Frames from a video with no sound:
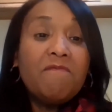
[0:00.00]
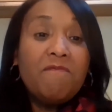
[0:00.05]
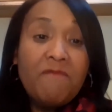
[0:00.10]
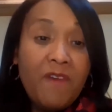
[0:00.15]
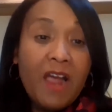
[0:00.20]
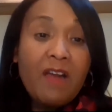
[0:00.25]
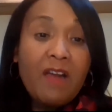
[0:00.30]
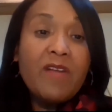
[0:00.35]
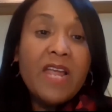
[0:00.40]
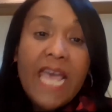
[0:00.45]

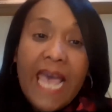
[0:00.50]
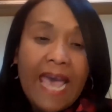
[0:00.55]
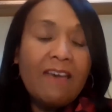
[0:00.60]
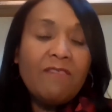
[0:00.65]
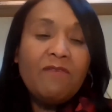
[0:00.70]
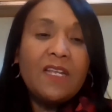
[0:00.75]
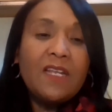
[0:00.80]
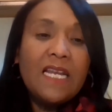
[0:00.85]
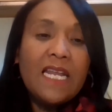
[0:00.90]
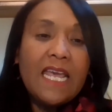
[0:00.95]
very
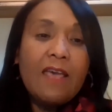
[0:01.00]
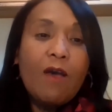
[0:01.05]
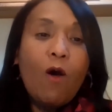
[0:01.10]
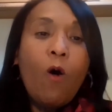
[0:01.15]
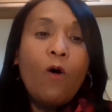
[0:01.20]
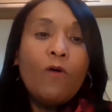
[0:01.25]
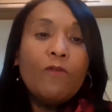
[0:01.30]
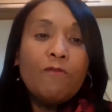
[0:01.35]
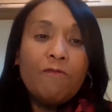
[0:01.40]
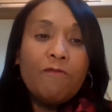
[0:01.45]
heavily
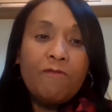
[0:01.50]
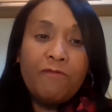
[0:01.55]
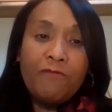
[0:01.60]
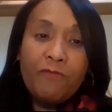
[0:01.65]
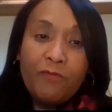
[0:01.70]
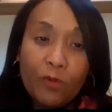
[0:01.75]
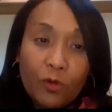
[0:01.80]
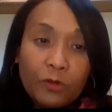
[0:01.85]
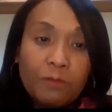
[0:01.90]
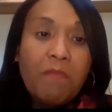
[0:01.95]
on
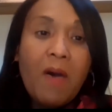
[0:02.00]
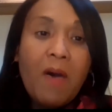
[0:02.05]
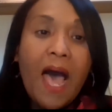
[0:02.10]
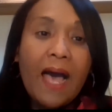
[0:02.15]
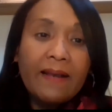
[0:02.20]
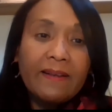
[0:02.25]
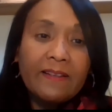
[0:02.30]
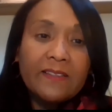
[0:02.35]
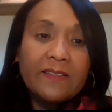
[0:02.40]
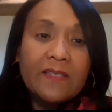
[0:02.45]
food
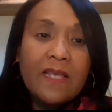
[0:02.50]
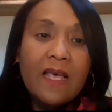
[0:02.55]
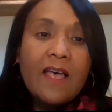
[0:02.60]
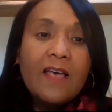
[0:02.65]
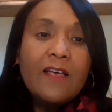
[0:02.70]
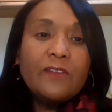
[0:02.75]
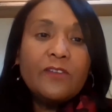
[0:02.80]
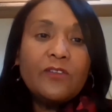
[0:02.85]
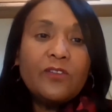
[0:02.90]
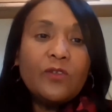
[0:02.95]
banks.
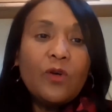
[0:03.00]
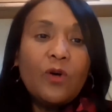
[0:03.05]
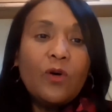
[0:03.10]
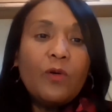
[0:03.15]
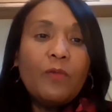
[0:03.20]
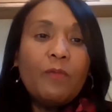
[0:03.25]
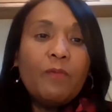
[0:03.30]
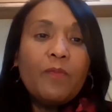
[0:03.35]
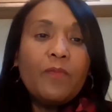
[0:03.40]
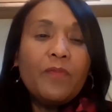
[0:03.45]

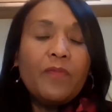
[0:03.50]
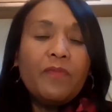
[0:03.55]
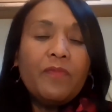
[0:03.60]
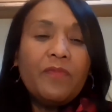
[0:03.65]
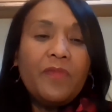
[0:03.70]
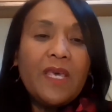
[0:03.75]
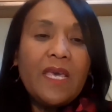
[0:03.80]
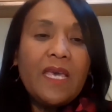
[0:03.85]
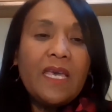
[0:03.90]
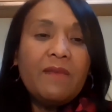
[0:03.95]
So
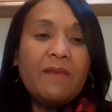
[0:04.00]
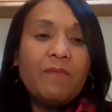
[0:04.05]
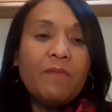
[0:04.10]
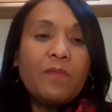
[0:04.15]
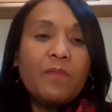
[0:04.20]
the